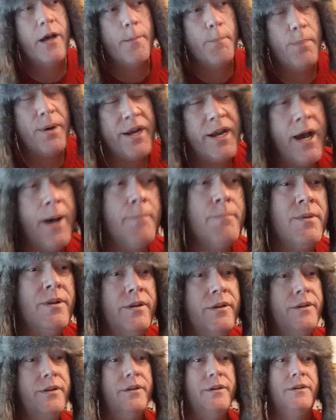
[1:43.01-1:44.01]
But
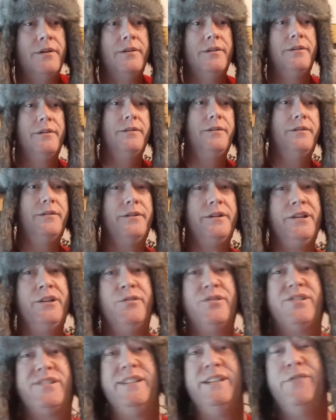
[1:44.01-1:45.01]
you
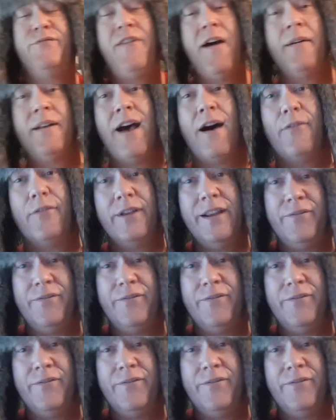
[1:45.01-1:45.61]
found out,